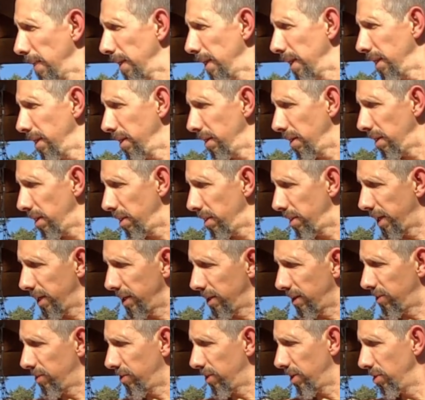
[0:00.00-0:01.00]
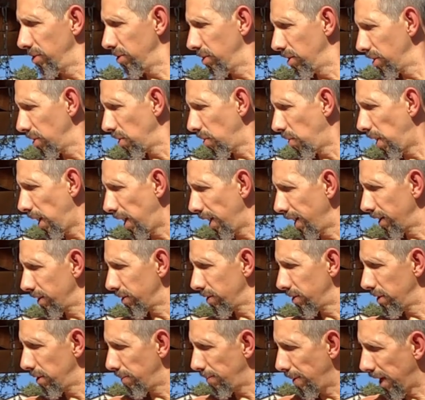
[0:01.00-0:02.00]
And uh, like I said, you can go
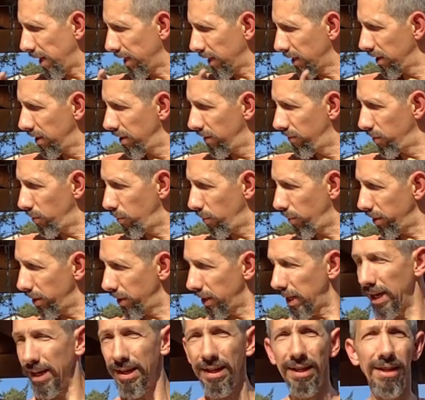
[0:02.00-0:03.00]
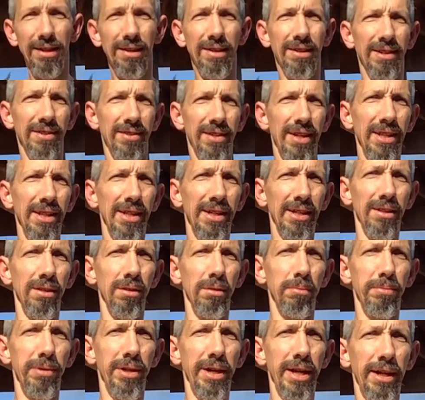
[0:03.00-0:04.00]
higher on the back if you wanted. I did because I like a
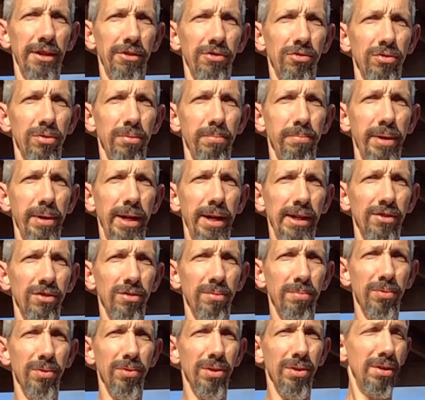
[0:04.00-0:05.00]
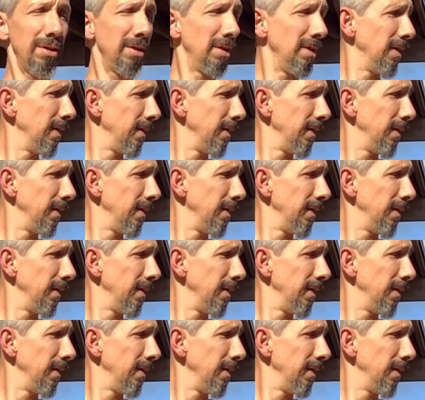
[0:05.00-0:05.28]
little bit extra back support.